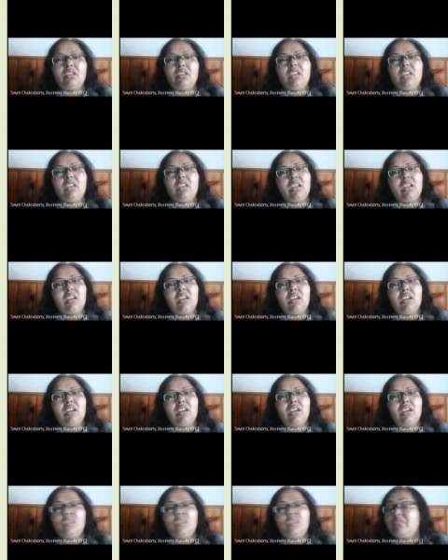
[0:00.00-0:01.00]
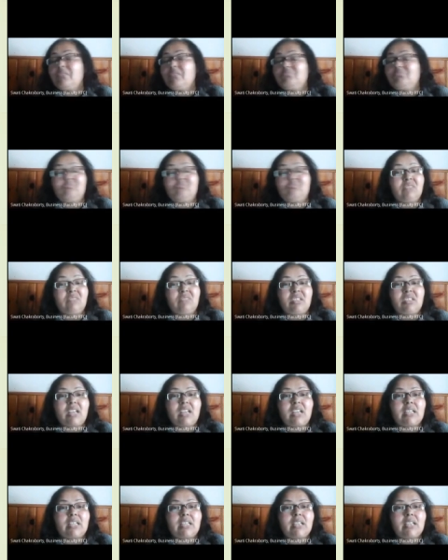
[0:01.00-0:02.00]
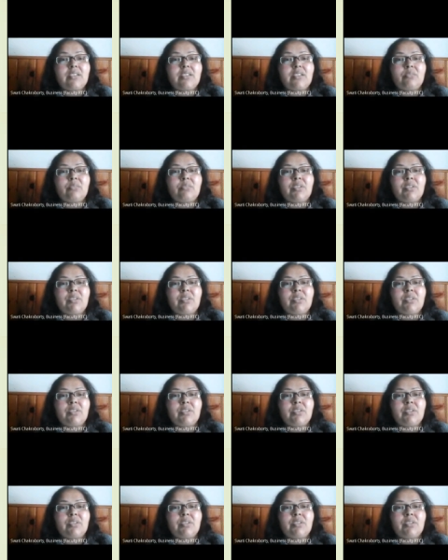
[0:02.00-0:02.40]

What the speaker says: uh, target customers.